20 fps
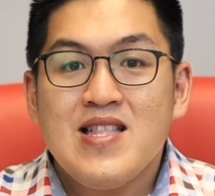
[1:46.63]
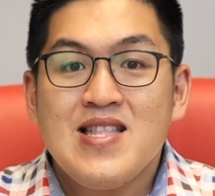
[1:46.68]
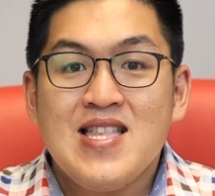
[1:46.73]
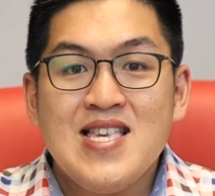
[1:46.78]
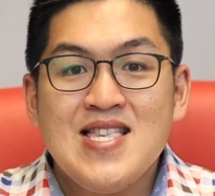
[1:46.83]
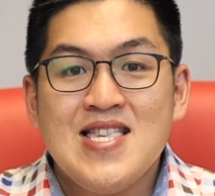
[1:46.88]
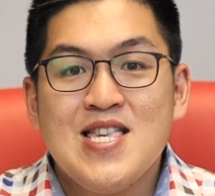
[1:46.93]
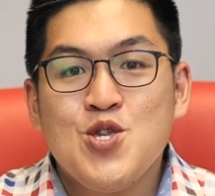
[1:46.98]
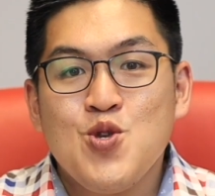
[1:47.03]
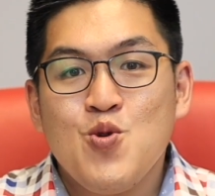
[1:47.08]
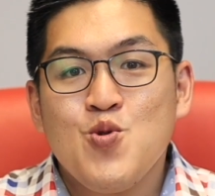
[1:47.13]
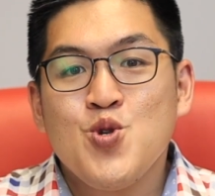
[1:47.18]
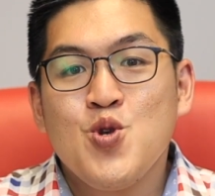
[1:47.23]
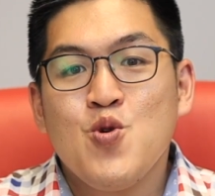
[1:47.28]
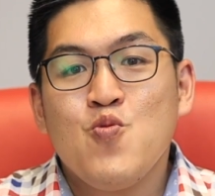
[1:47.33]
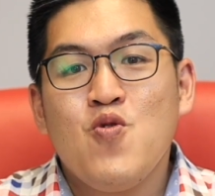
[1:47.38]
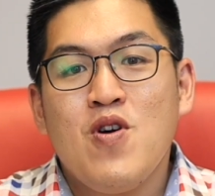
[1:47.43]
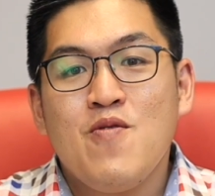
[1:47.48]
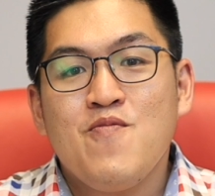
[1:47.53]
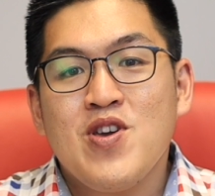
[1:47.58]
This is
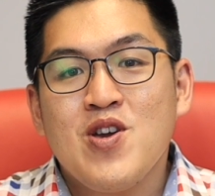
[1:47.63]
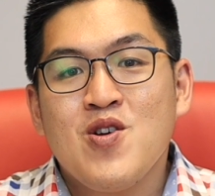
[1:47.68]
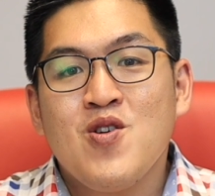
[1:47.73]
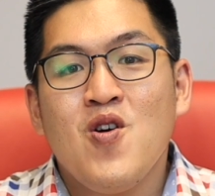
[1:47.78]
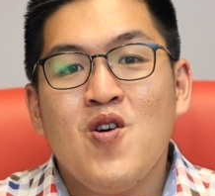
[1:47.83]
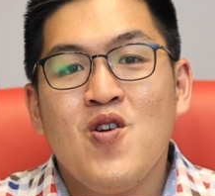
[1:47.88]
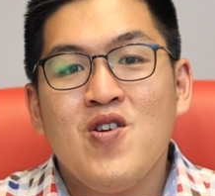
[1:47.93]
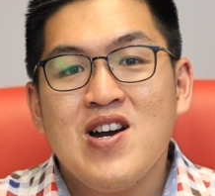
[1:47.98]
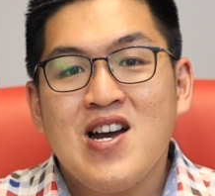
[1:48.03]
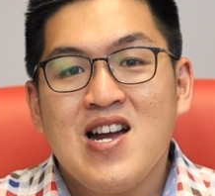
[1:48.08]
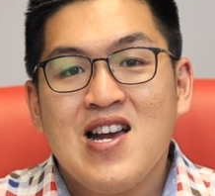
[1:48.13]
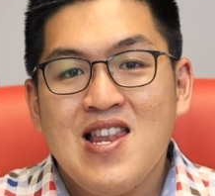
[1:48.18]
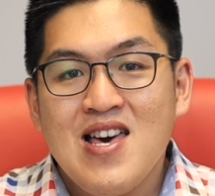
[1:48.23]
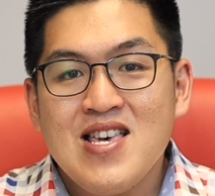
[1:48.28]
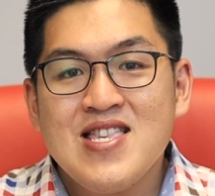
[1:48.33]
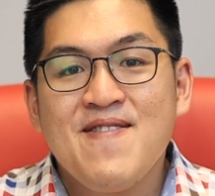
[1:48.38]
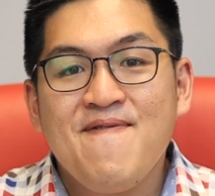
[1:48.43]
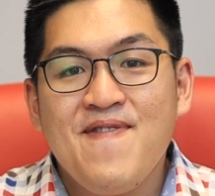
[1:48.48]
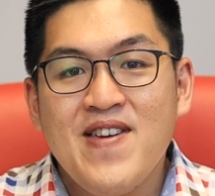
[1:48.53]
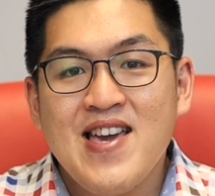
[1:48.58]
also what we call a
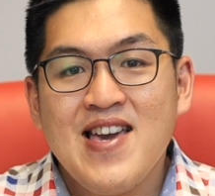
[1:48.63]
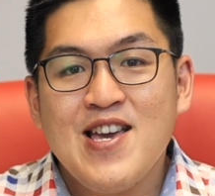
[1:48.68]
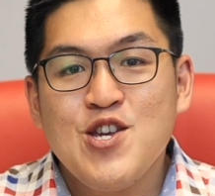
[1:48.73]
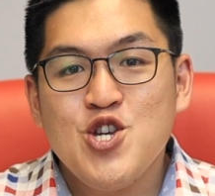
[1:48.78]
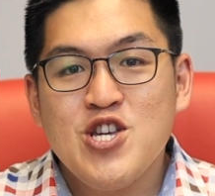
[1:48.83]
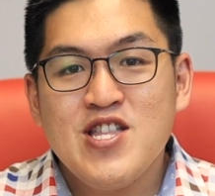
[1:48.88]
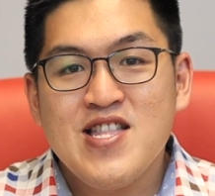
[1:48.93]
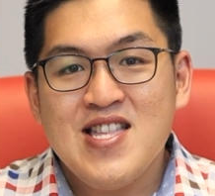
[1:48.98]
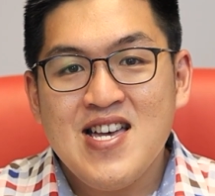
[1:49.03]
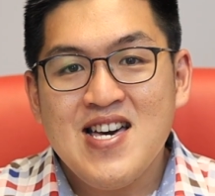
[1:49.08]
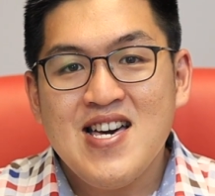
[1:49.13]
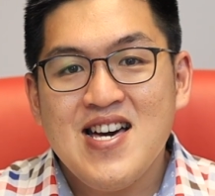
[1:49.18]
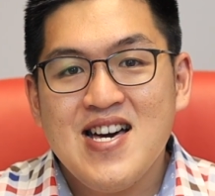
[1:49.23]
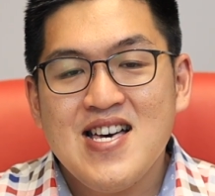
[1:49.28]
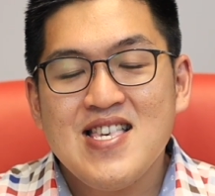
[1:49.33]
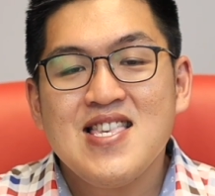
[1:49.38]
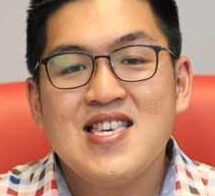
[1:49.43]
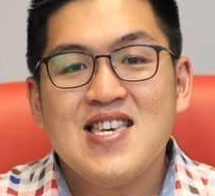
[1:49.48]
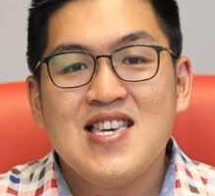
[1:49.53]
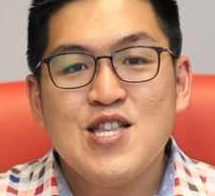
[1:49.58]
classification
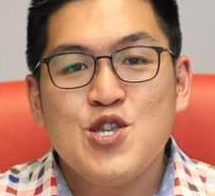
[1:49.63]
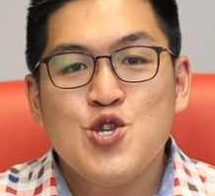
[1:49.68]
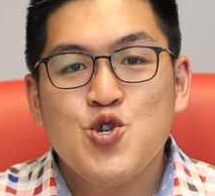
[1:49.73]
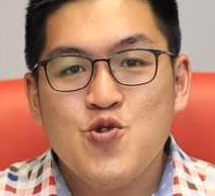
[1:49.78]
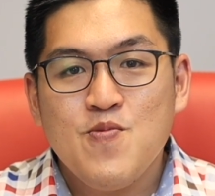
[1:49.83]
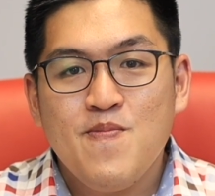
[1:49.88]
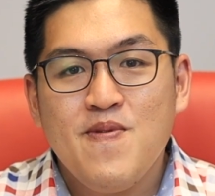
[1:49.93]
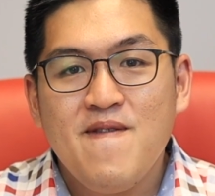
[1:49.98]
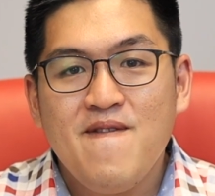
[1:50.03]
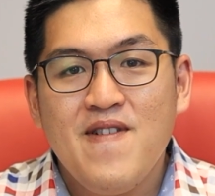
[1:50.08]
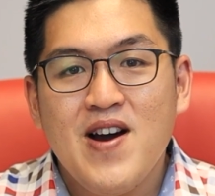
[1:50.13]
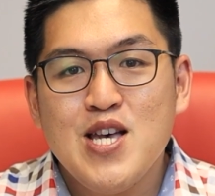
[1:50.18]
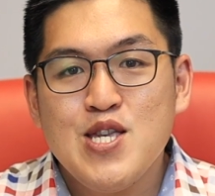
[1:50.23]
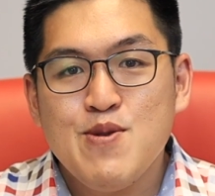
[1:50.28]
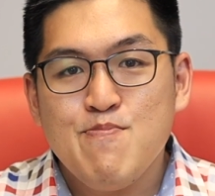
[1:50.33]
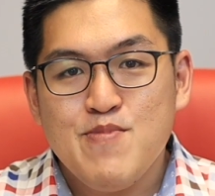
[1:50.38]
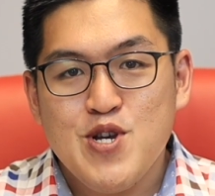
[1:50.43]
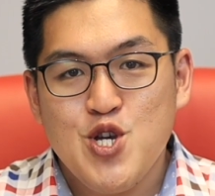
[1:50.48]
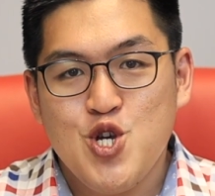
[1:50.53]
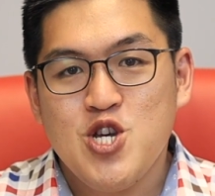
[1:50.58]
task in
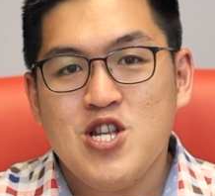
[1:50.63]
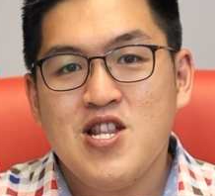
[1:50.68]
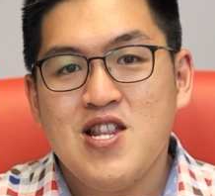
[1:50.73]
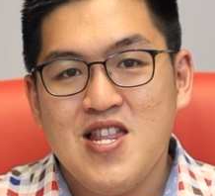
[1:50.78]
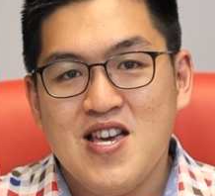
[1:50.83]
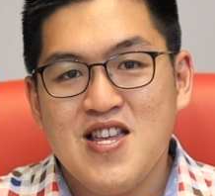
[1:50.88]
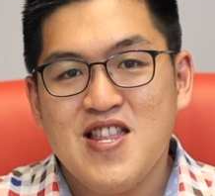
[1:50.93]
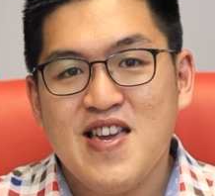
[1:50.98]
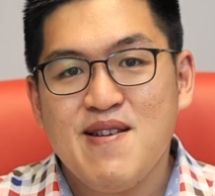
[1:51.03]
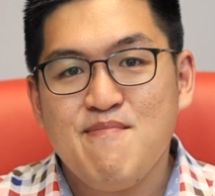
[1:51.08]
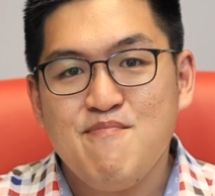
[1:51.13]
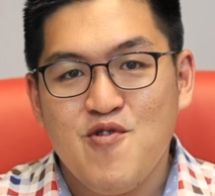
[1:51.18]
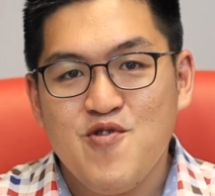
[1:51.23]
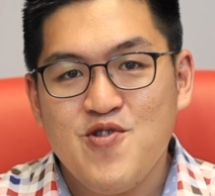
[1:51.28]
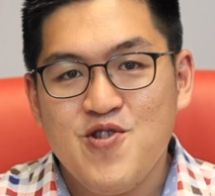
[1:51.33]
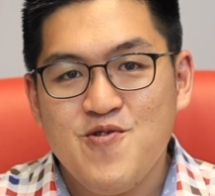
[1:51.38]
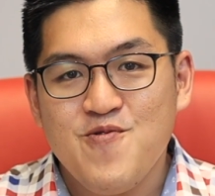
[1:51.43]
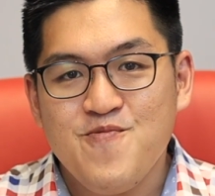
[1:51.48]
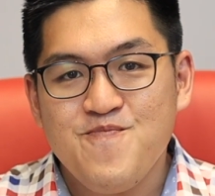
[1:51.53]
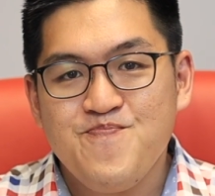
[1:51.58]
supervised machine learning
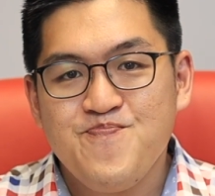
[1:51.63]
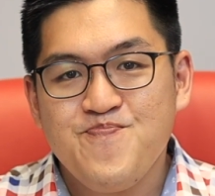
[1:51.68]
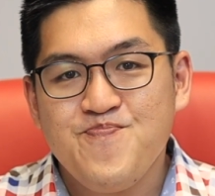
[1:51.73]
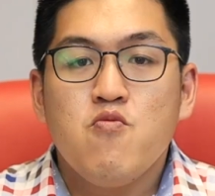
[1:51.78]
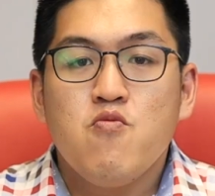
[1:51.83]
model